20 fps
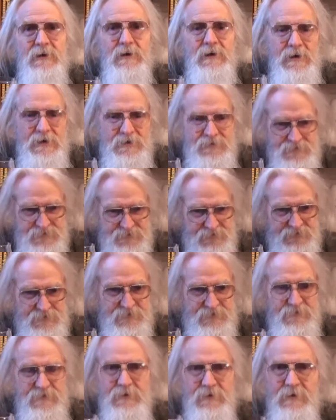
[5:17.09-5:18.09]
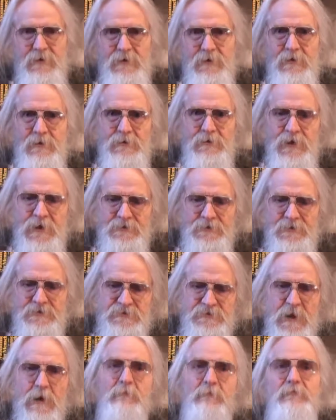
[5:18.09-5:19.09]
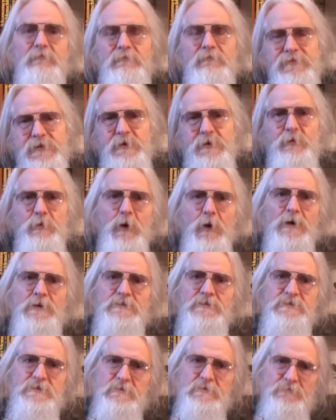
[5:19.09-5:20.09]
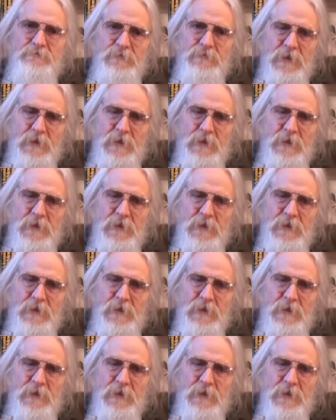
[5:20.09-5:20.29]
and later some few words